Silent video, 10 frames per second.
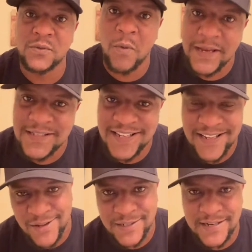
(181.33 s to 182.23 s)

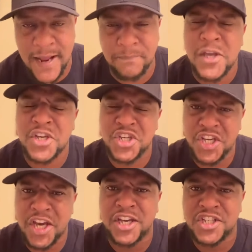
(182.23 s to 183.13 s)
wasting your time.
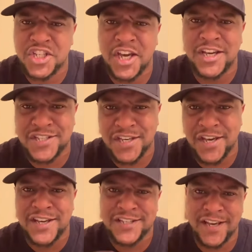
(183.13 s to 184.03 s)
Share, share,
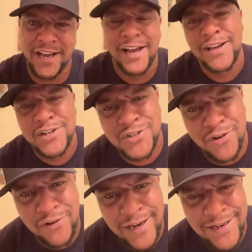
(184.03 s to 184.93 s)
share, share.
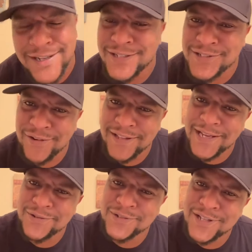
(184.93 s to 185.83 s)
Sorry,
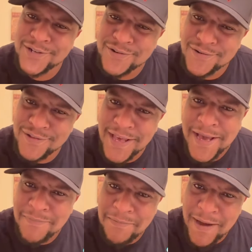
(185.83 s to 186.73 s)
that was the
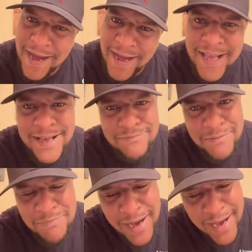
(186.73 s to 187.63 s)
truth.
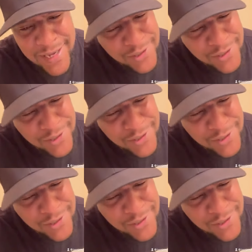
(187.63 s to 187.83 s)
Bye-bye,